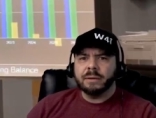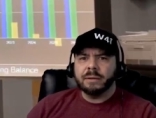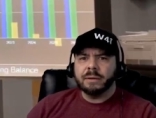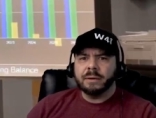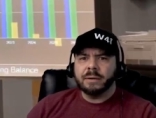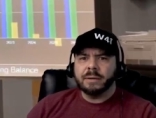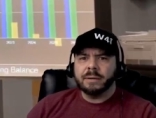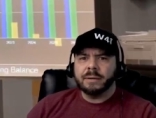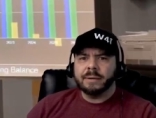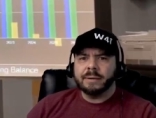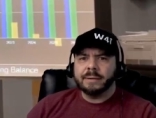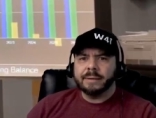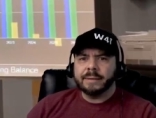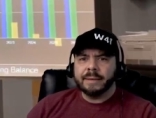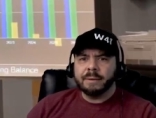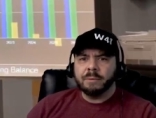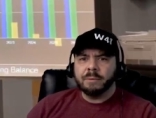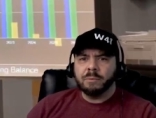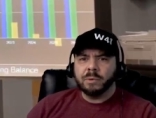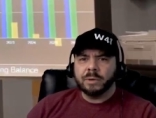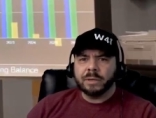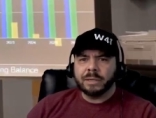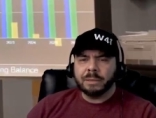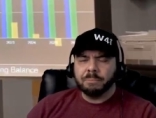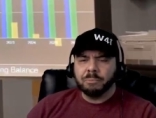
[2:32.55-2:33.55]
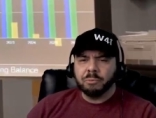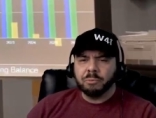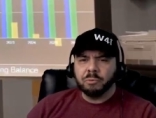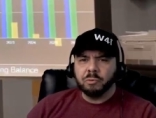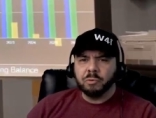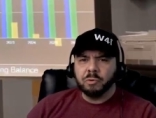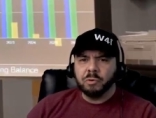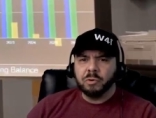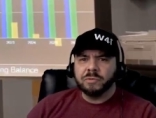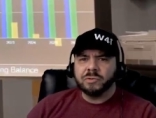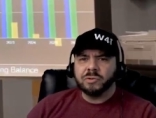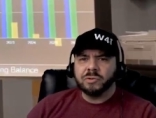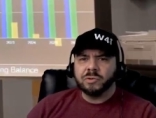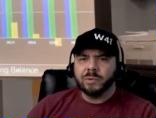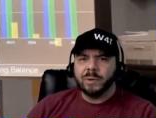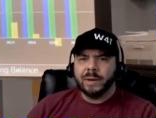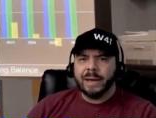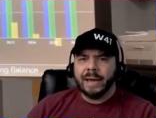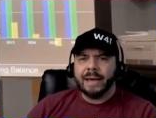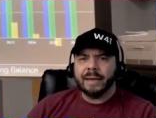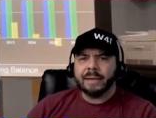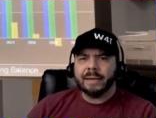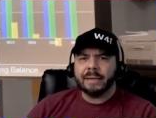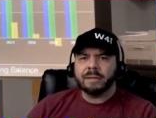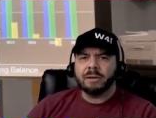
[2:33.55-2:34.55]
it was approved to
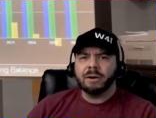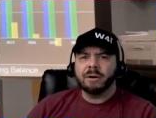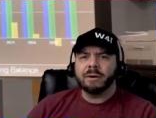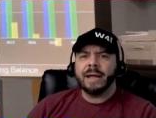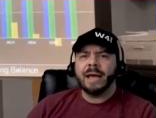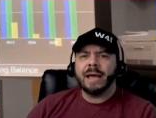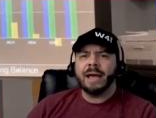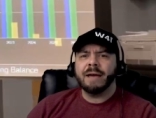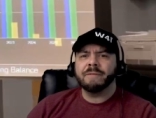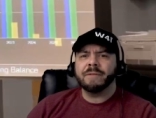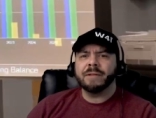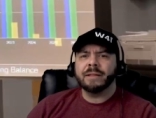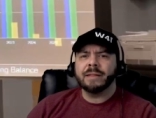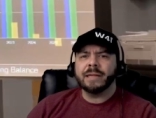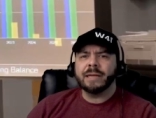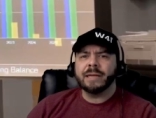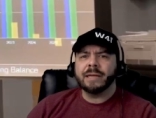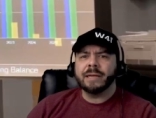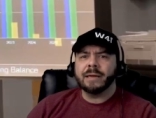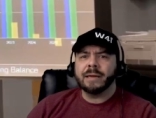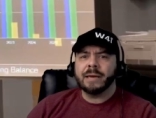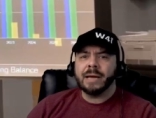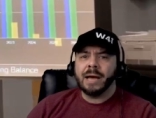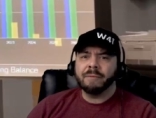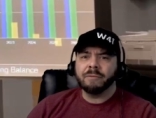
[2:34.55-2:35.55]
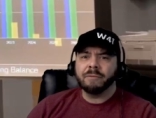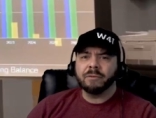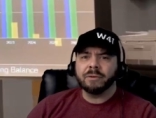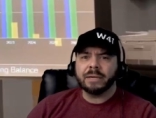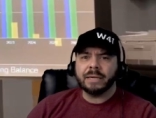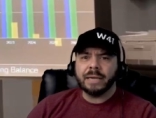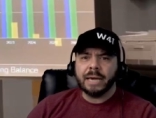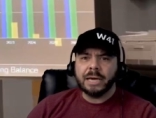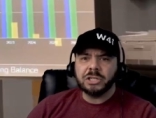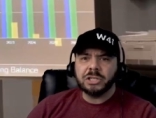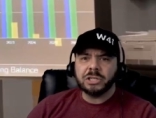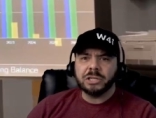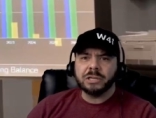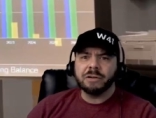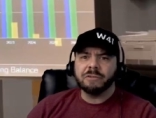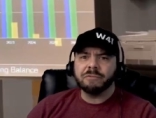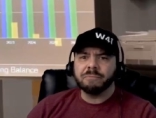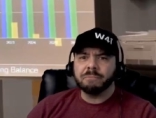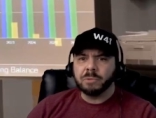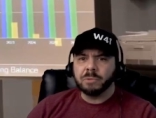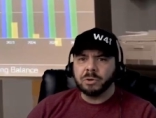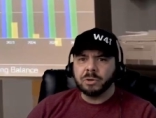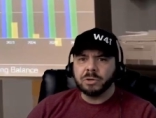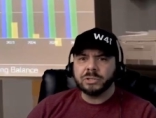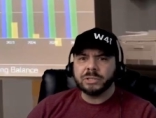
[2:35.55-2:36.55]
start having the conversation of
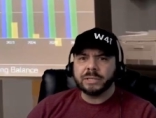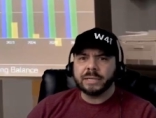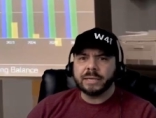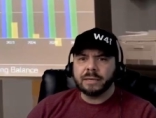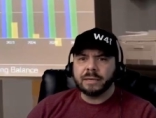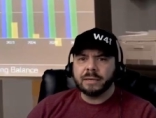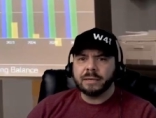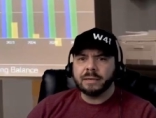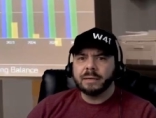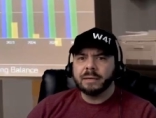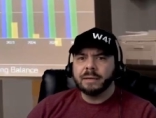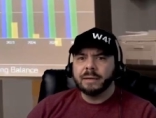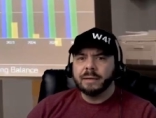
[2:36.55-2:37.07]
merging